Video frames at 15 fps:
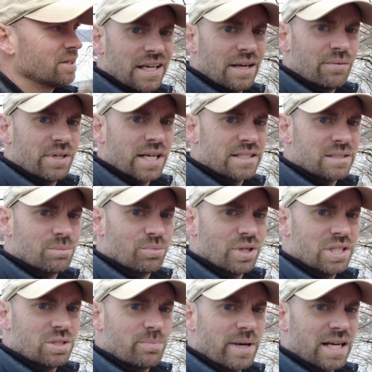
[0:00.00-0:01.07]
Henry Hudson
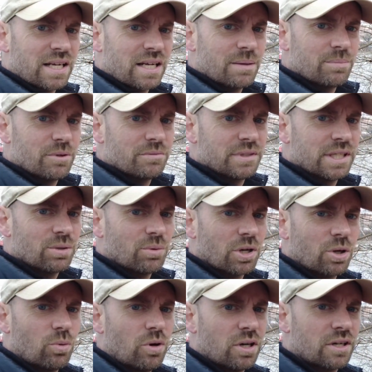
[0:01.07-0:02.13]
Bridge back up over there. We're going
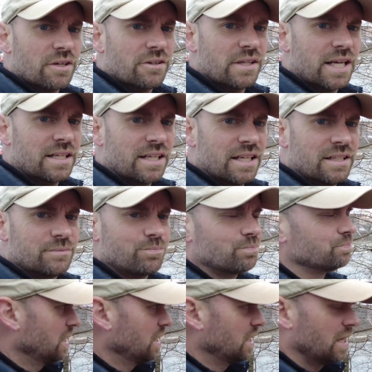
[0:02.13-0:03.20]
to walk under that again
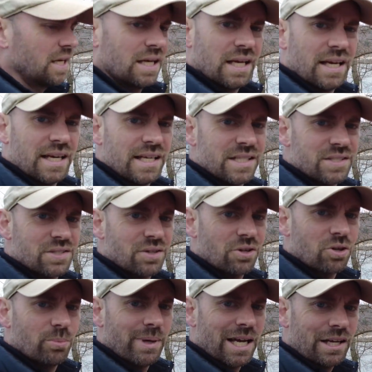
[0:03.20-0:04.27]
and
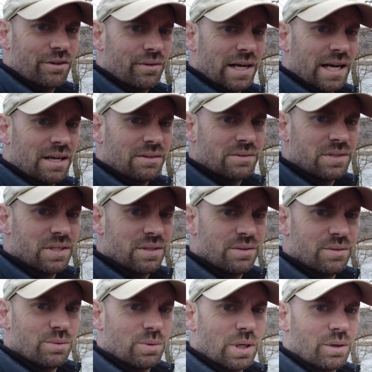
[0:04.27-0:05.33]
circle back around
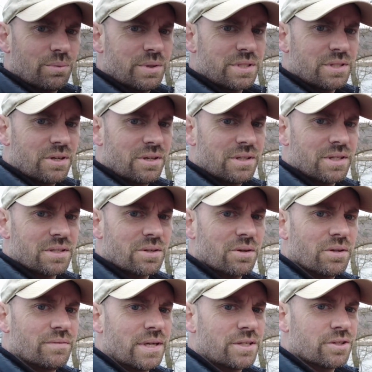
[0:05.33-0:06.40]
to where we started this whole
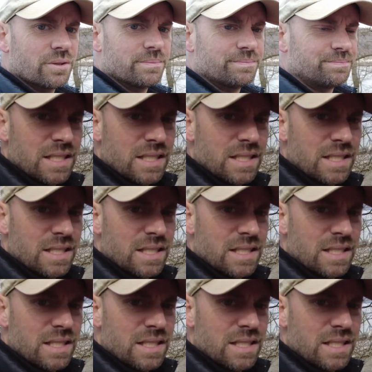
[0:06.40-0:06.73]
adventure.